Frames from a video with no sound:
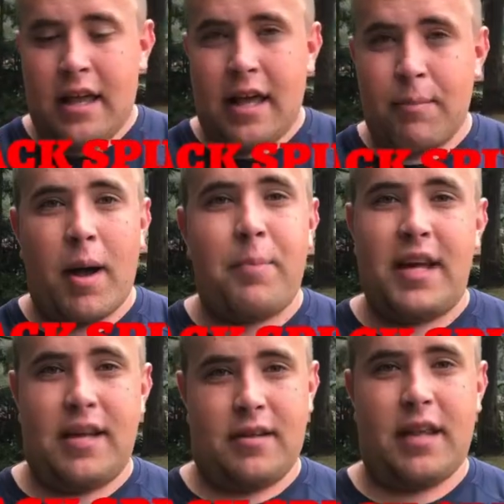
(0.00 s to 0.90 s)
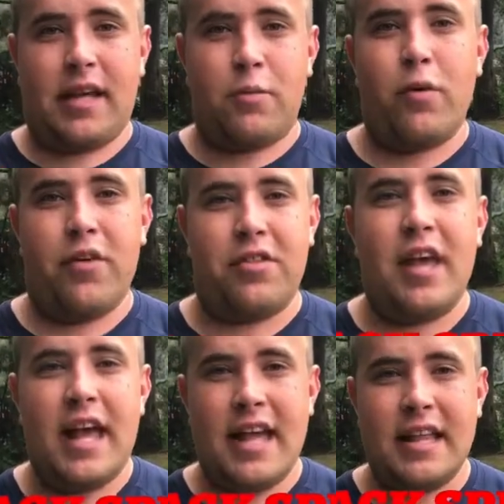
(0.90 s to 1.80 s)
it might be like worth
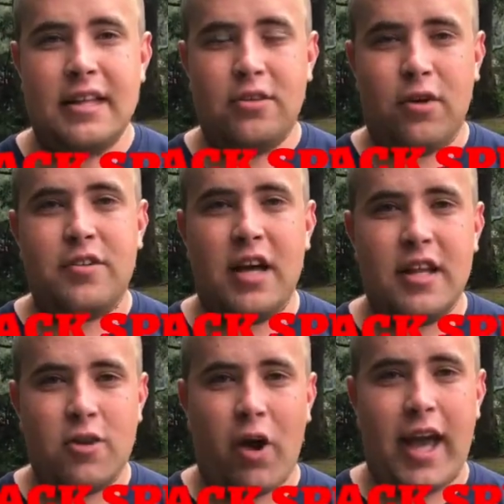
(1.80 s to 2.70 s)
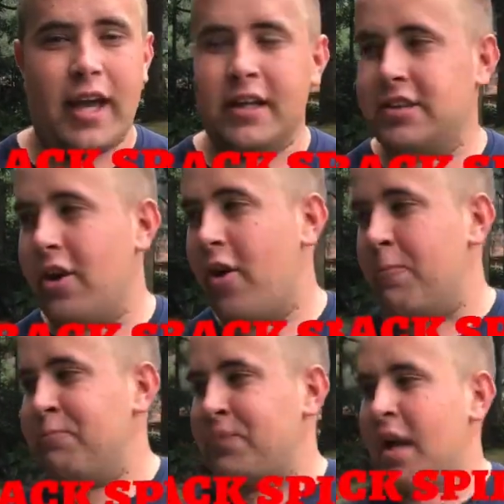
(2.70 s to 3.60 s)
not dying. So
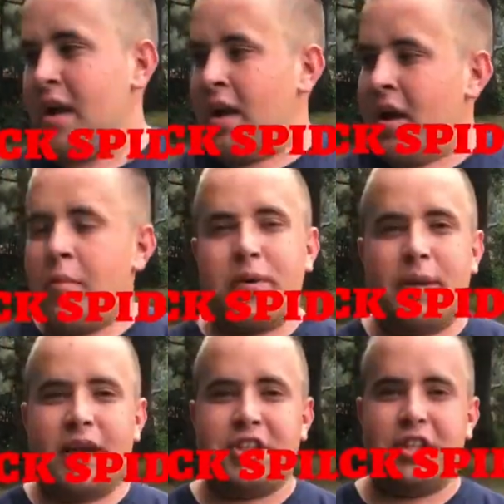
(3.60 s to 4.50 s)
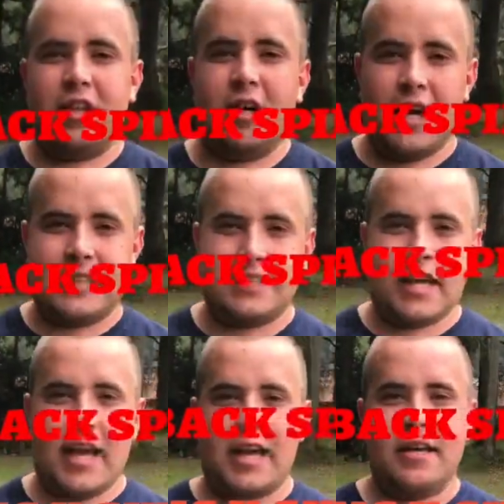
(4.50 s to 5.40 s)
pretty much I'd say